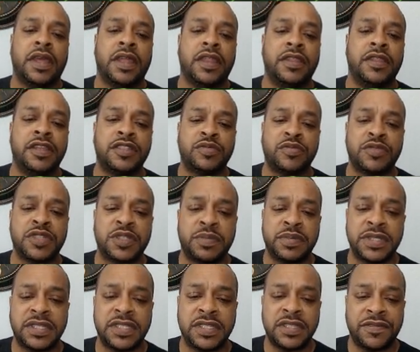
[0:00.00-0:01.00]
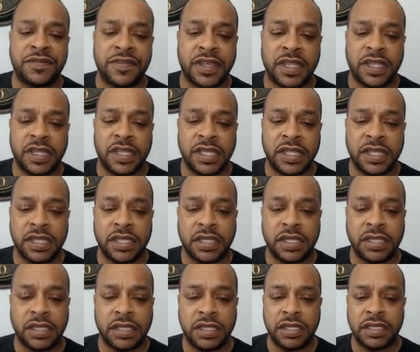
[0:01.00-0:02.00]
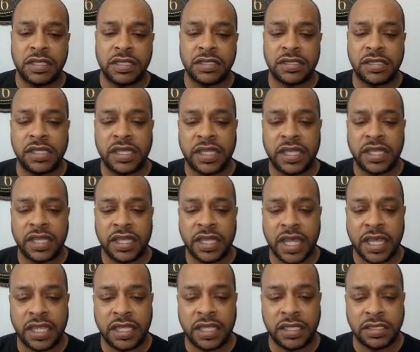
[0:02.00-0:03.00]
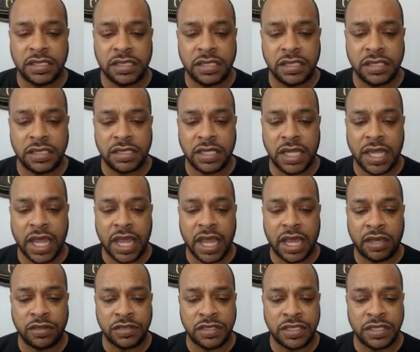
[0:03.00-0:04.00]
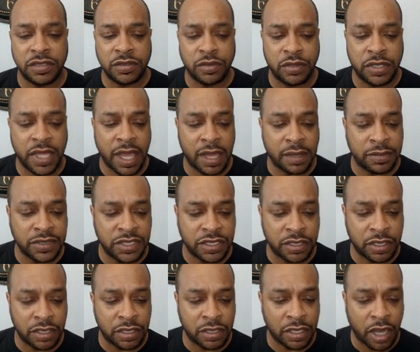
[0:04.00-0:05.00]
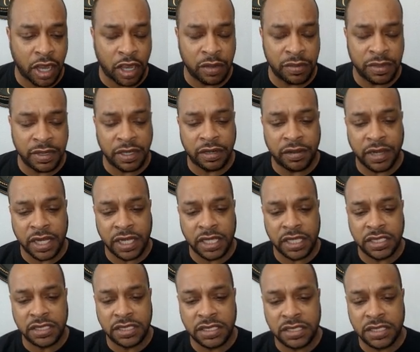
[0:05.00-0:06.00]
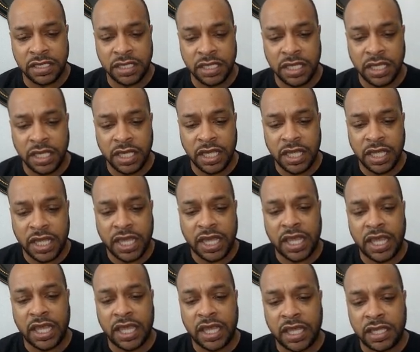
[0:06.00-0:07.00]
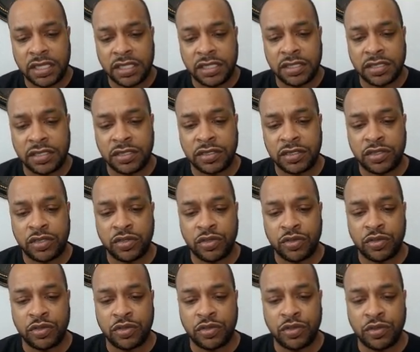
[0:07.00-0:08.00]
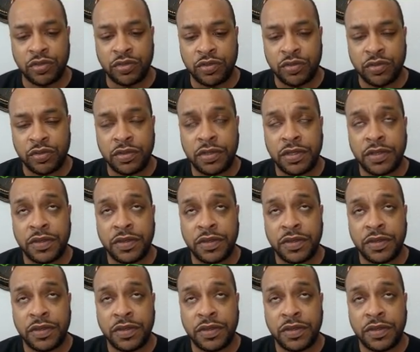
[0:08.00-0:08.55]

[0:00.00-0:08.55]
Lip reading: And this one specifically is looking at how to capture carbon credits and to